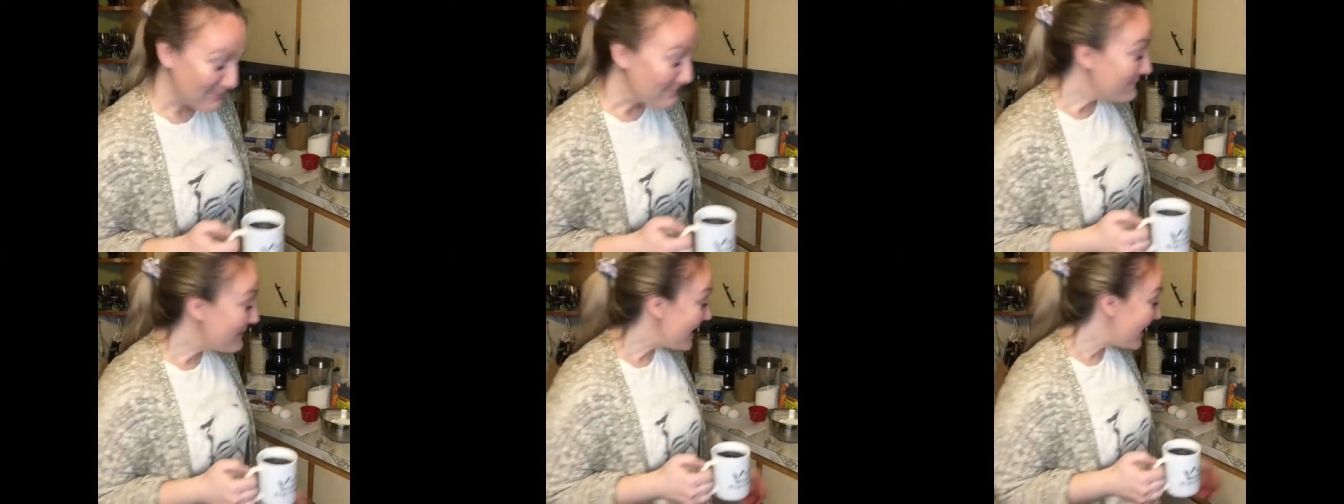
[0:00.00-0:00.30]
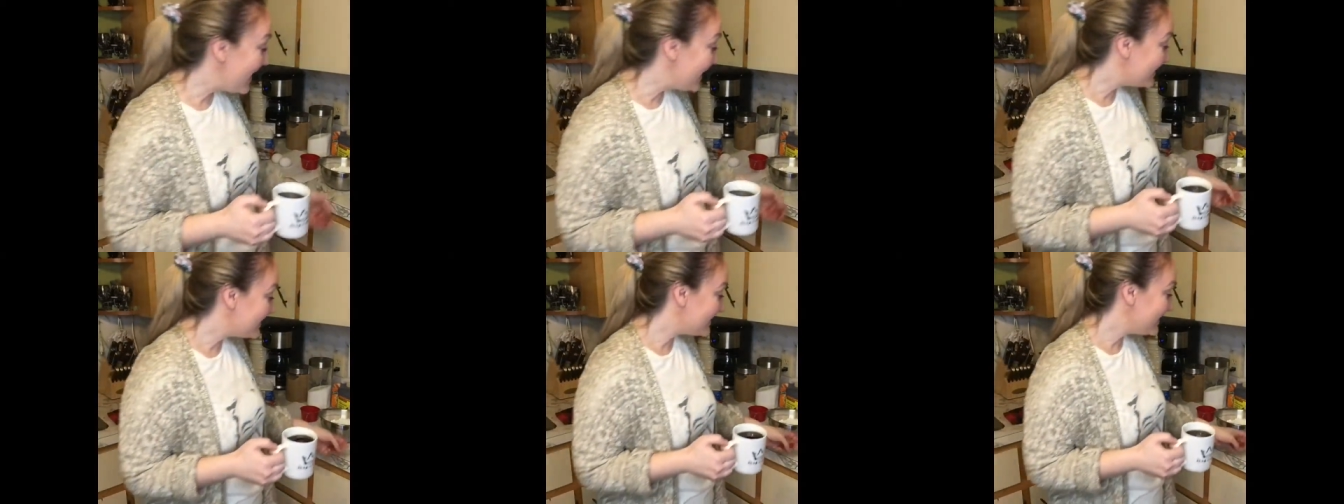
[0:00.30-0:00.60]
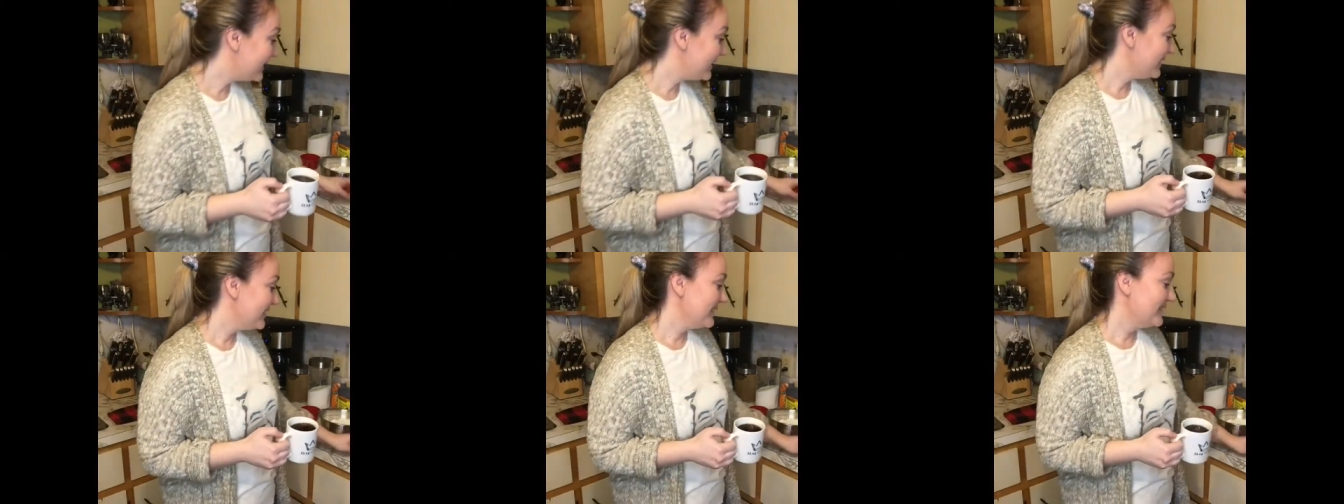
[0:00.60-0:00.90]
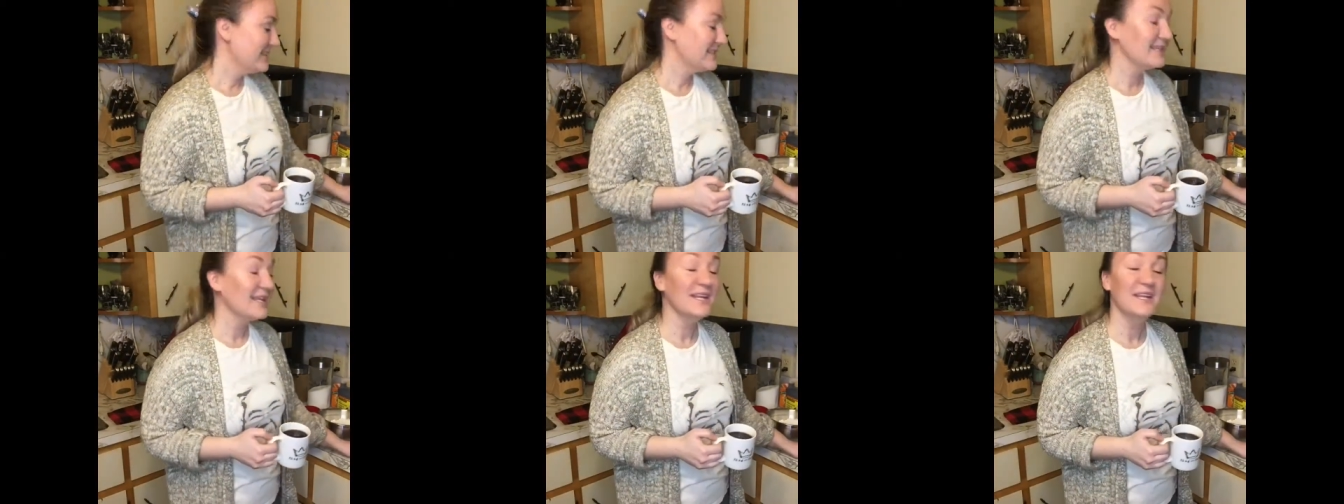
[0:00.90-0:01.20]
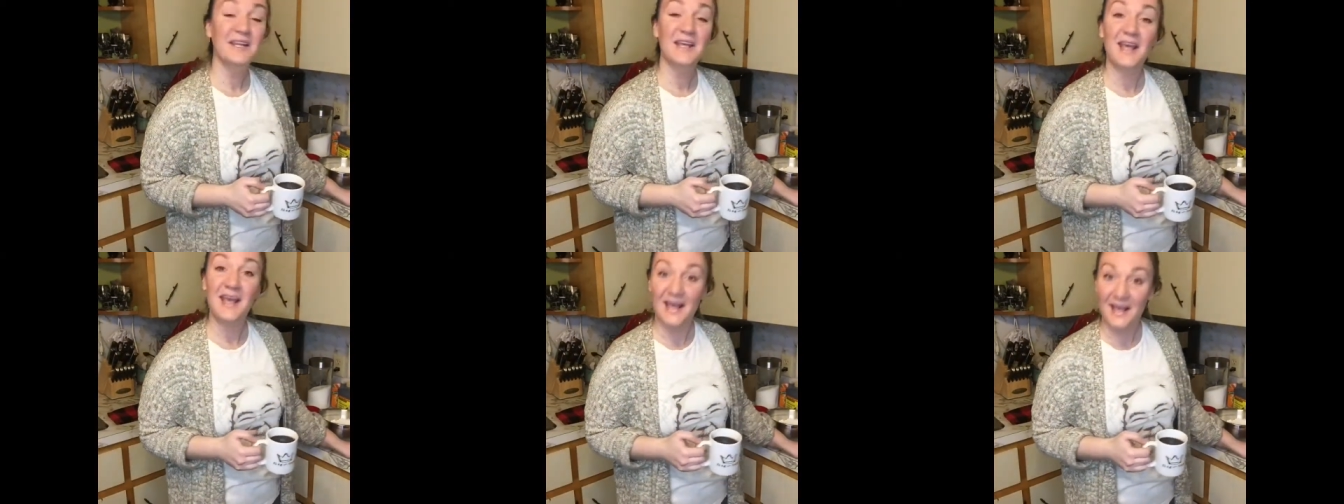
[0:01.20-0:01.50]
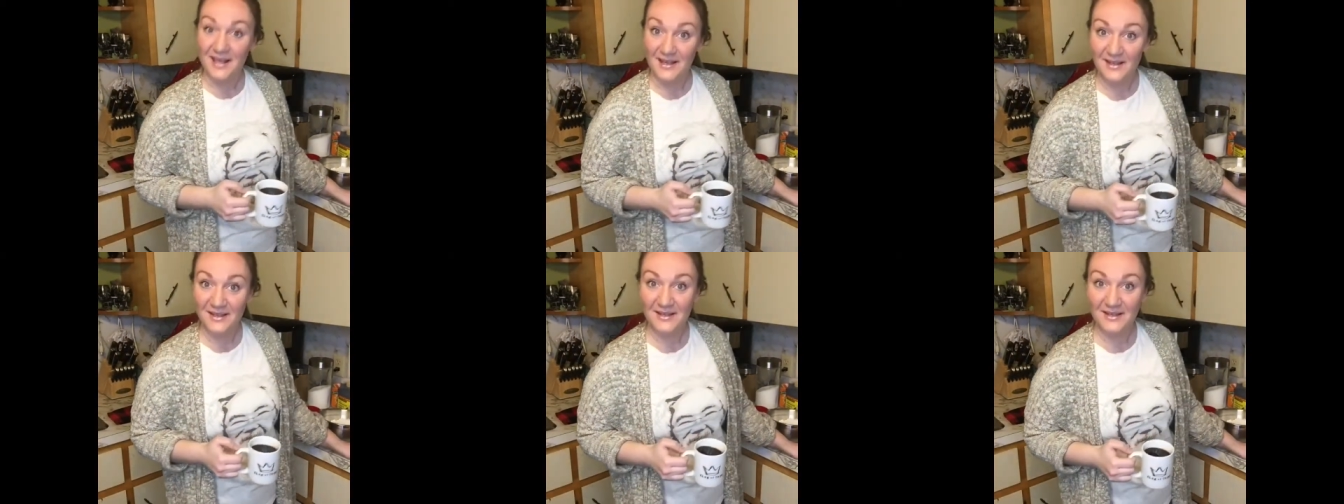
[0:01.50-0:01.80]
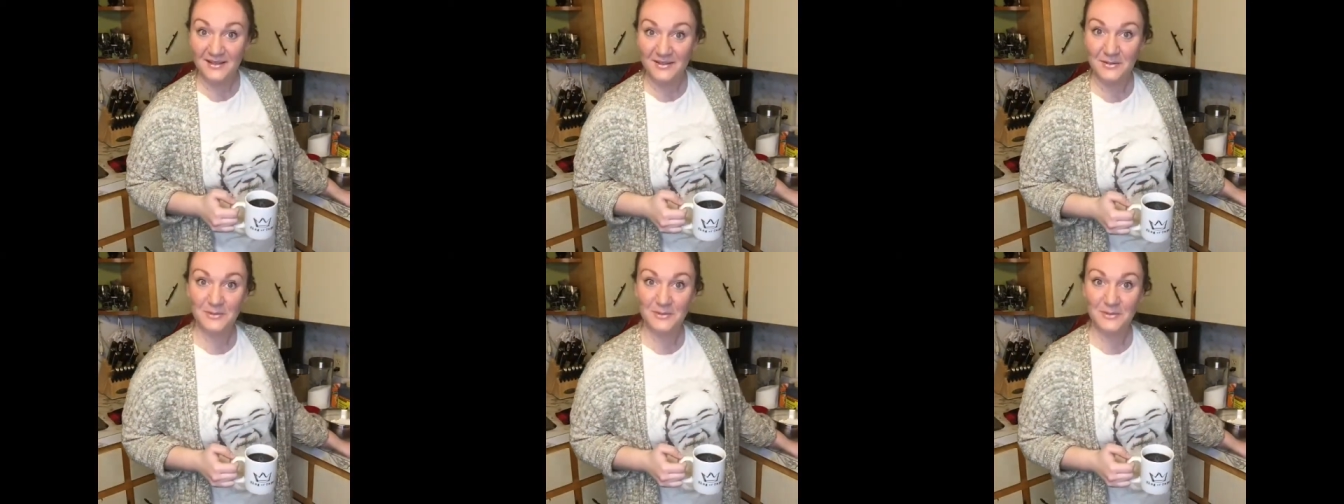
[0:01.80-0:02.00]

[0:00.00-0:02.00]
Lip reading: But today